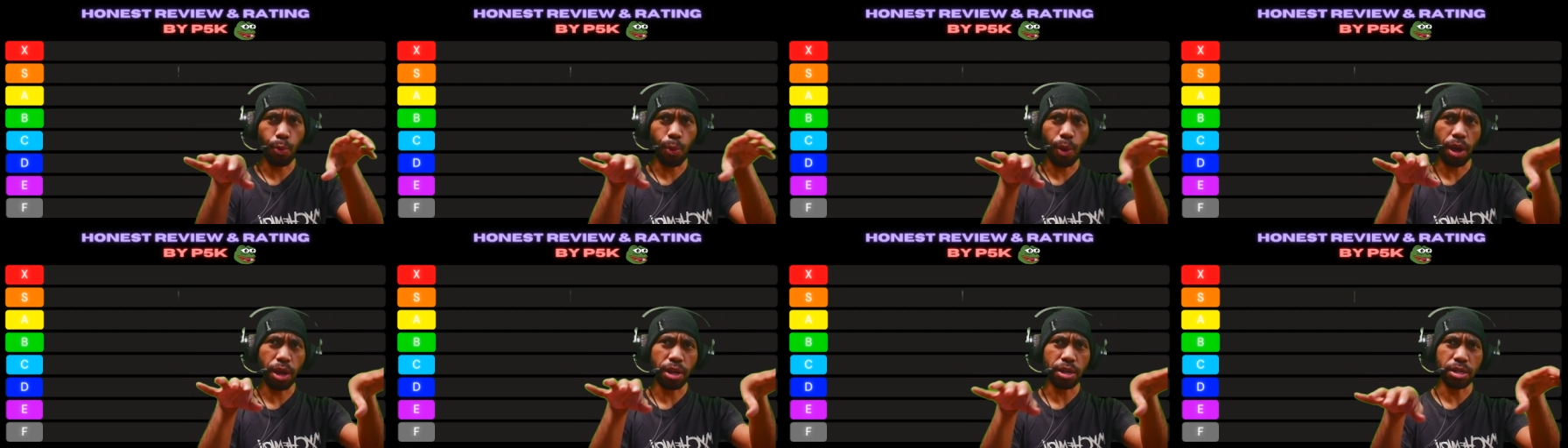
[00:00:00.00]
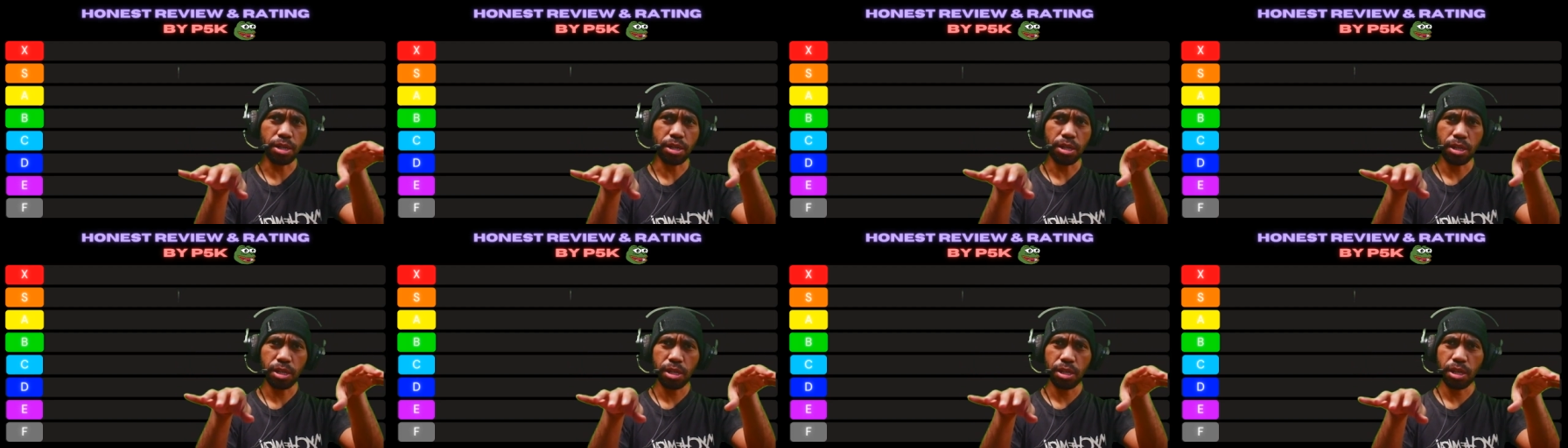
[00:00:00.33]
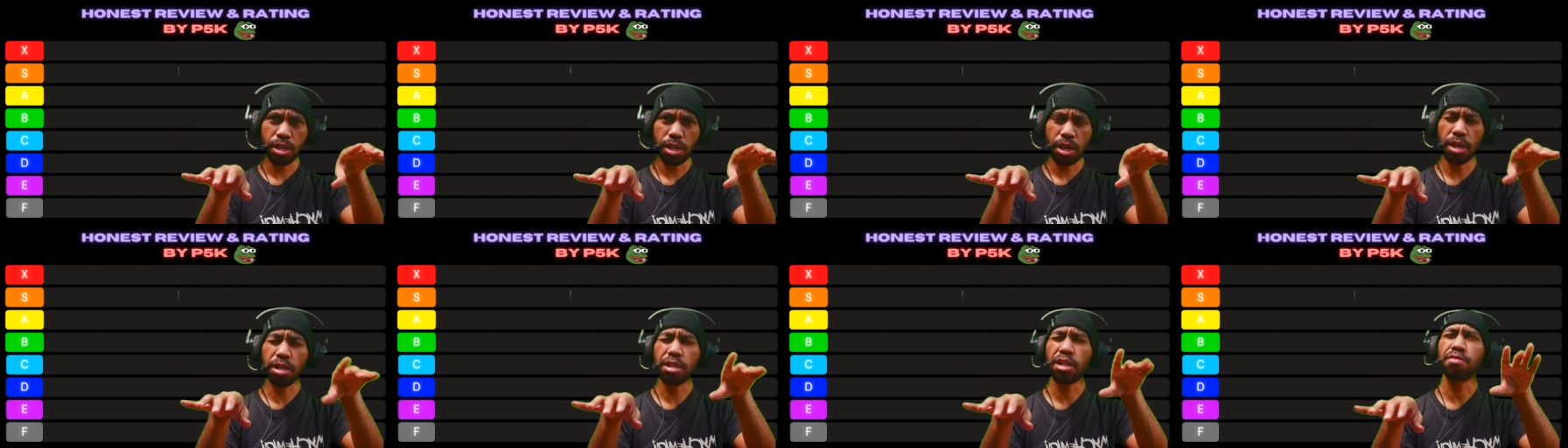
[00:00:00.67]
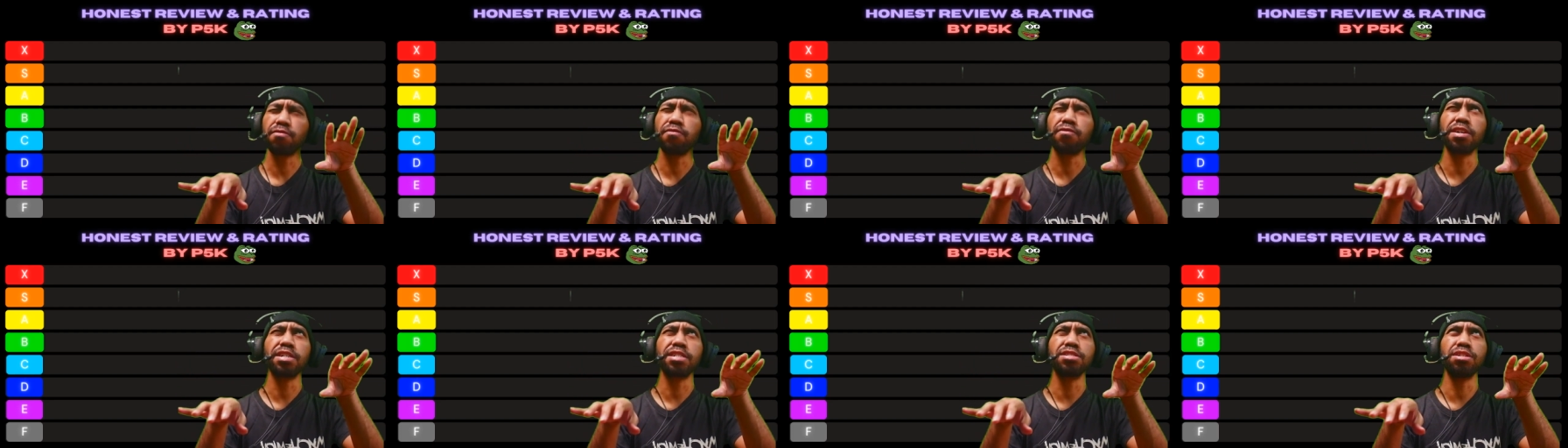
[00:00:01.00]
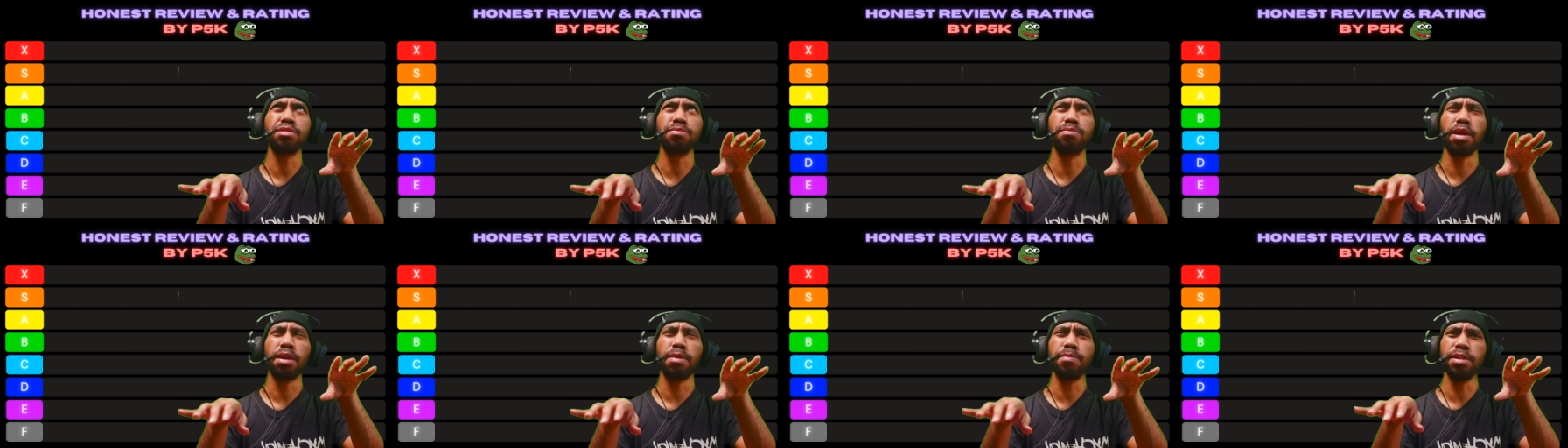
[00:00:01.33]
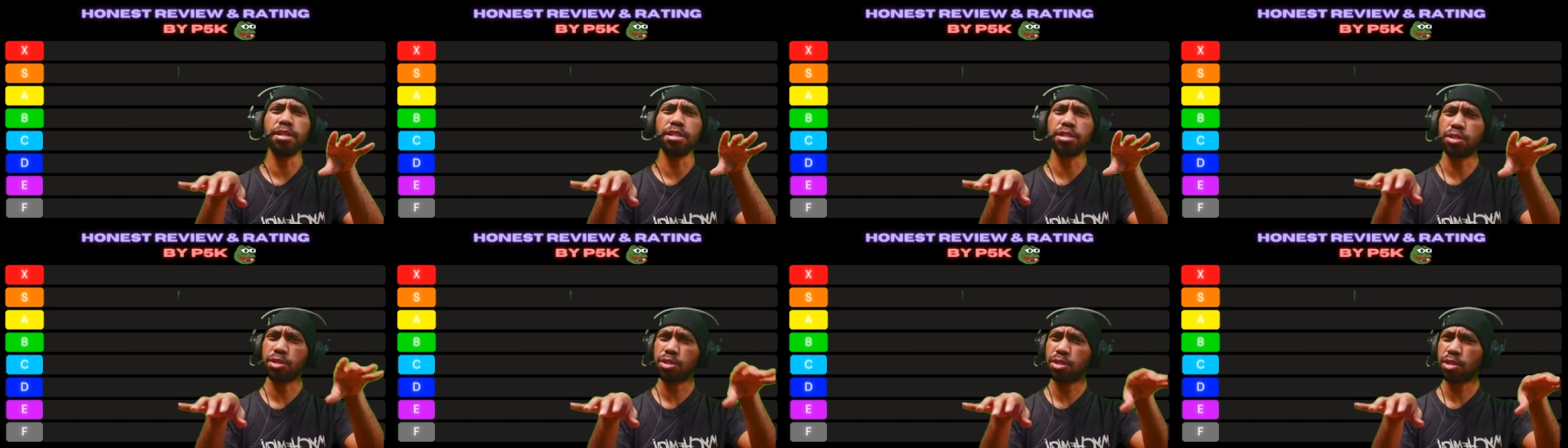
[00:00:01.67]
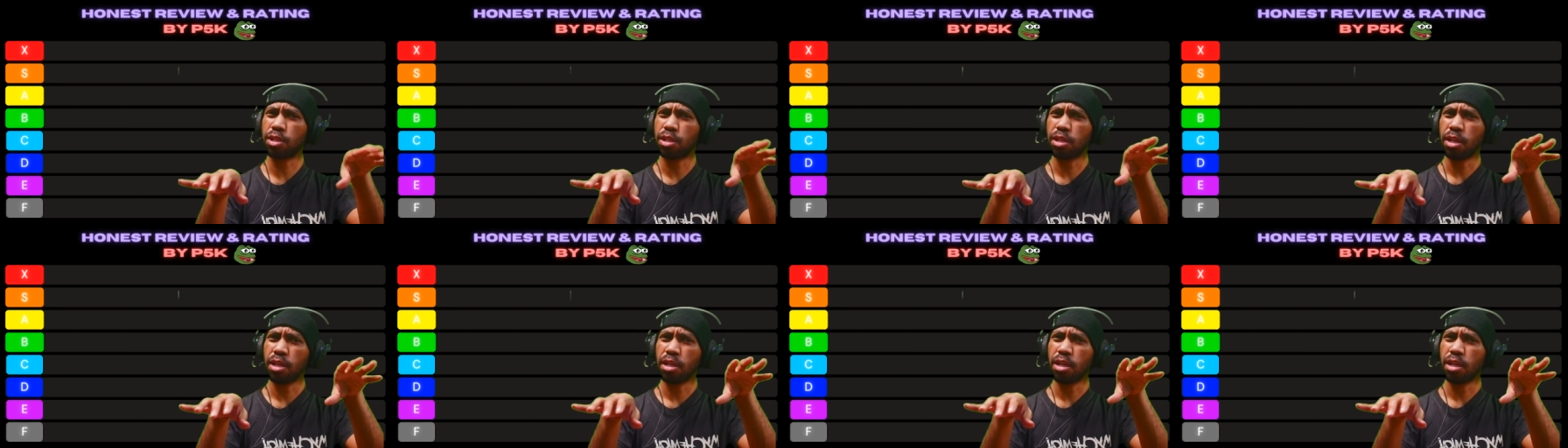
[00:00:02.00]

one, uh not factory, maybe this